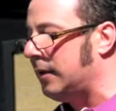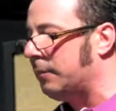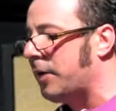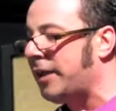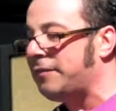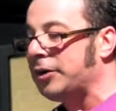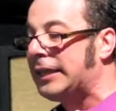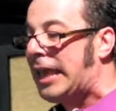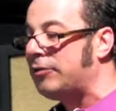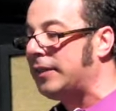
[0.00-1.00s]
Brad
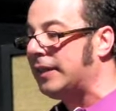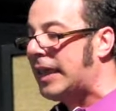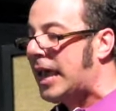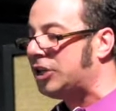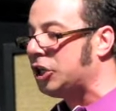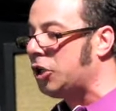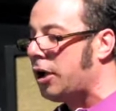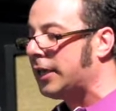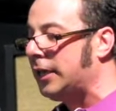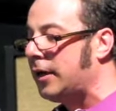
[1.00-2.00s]
started counting the cash and
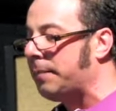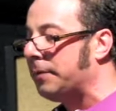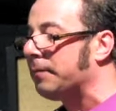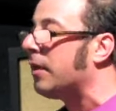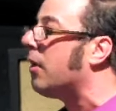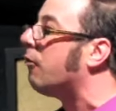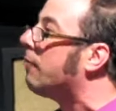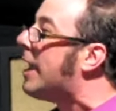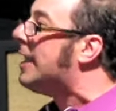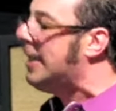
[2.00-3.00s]
locking up.
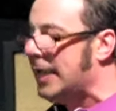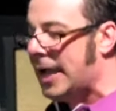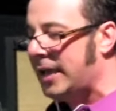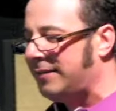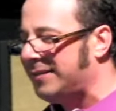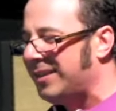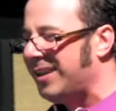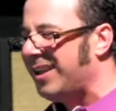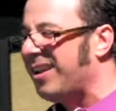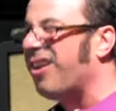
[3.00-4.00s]
Ready, he asked.
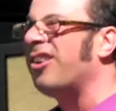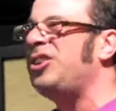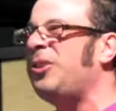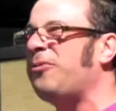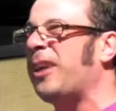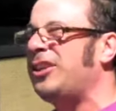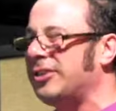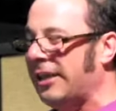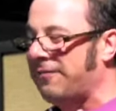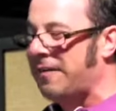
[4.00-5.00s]
Aren't you afraid
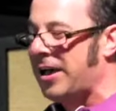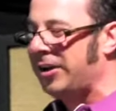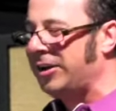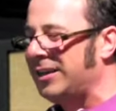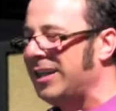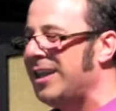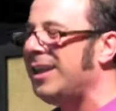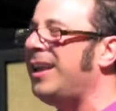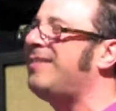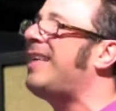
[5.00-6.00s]
you'll get fired?
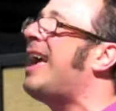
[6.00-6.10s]
It's the